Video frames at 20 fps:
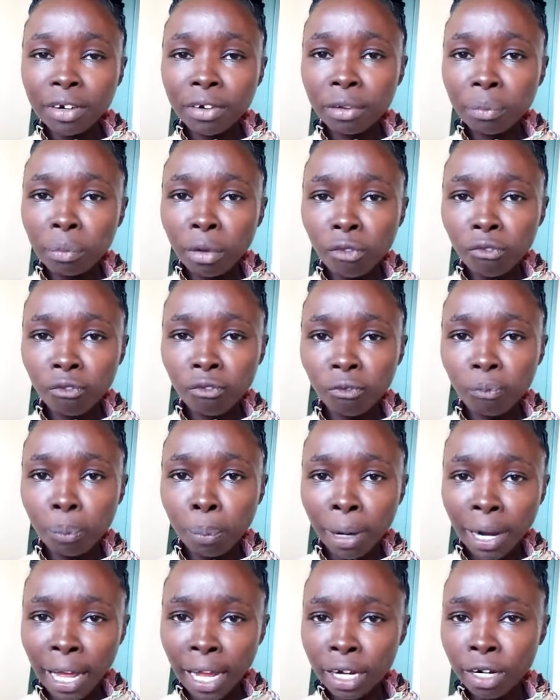remove
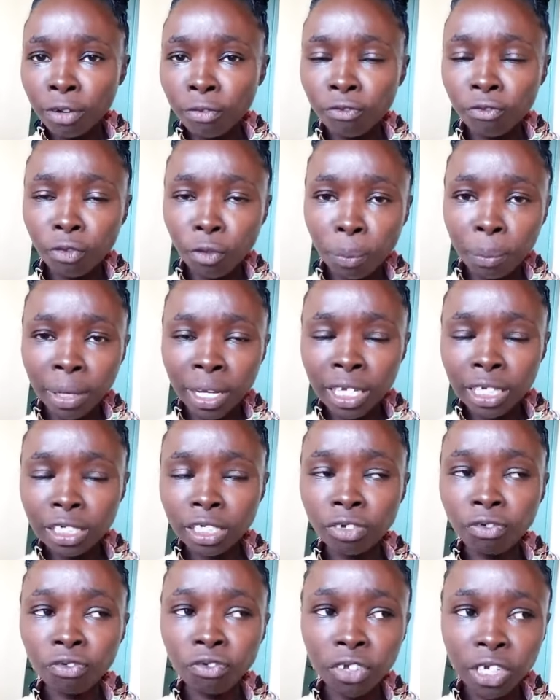blood from
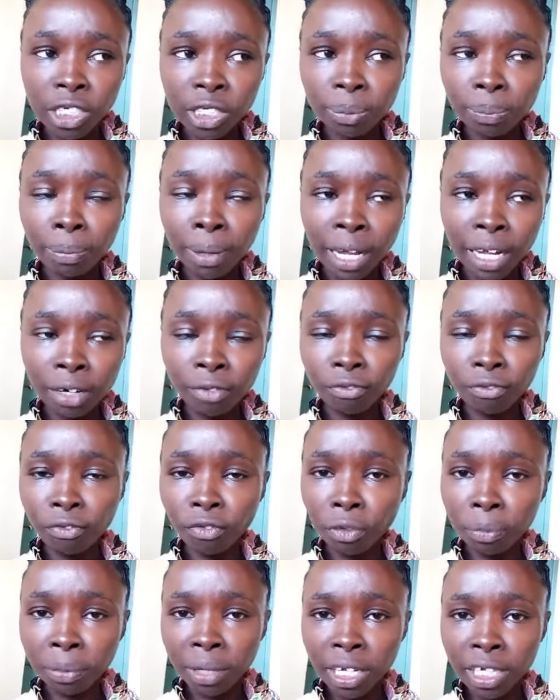it, fresh blood
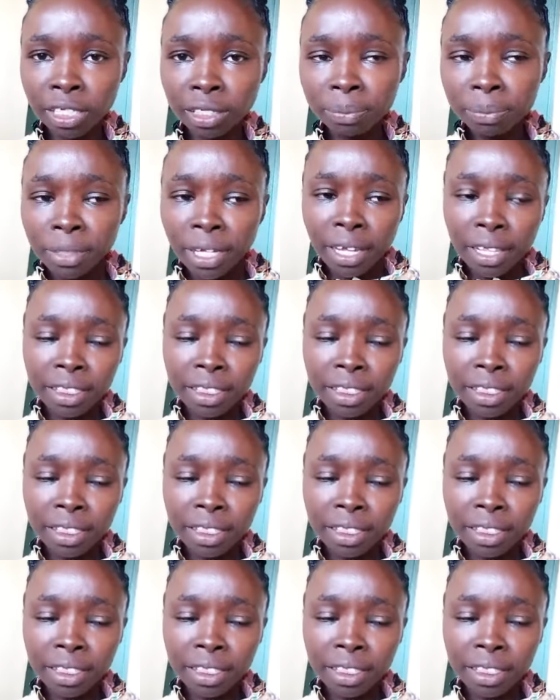from it,